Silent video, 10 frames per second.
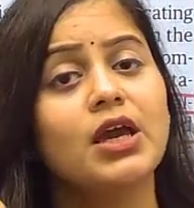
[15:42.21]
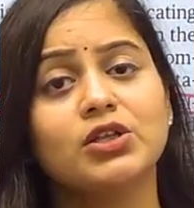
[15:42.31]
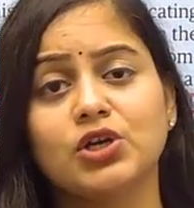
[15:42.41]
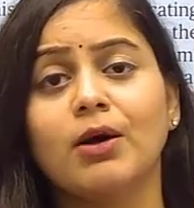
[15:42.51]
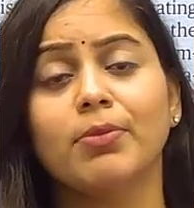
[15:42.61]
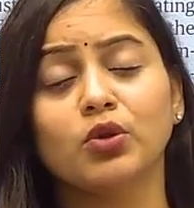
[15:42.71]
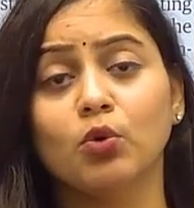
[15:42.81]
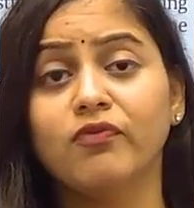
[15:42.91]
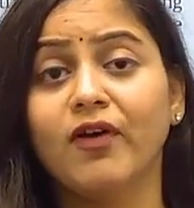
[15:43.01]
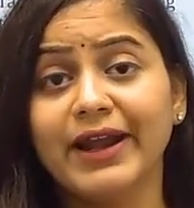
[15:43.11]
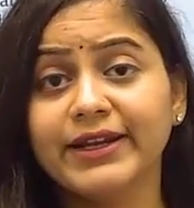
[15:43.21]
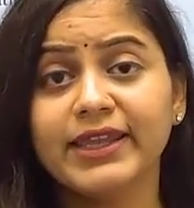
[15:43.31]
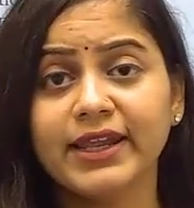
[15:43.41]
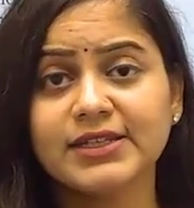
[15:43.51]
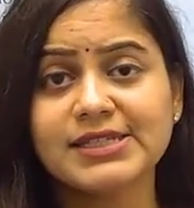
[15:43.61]
jahan par you will find
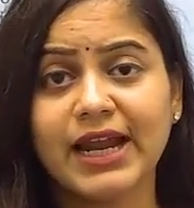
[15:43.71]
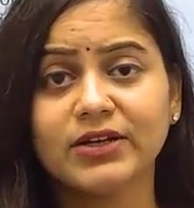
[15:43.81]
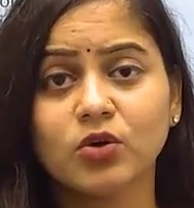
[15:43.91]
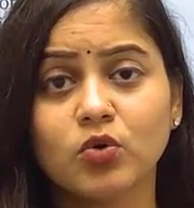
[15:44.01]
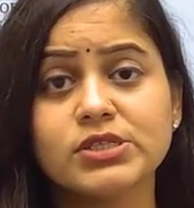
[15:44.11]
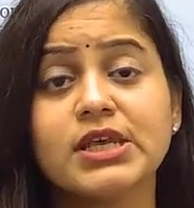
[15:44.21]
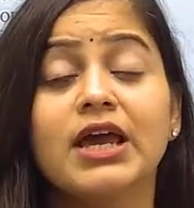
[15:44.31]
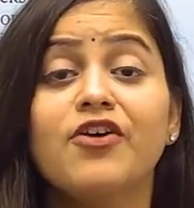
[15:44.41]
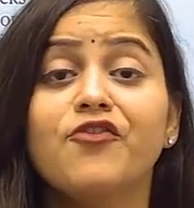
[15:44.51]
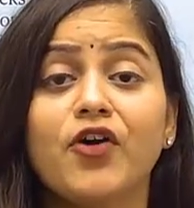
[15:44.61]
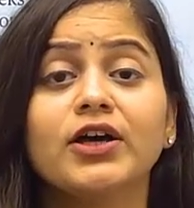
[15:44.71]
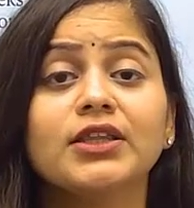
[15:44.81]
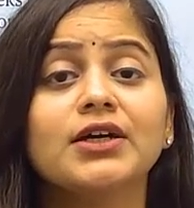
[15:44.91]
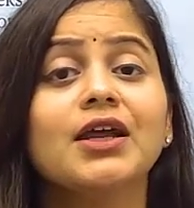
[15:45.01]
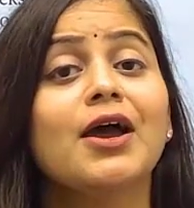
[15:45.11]
the nlsat course
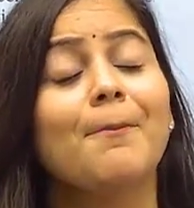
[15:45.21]
Further,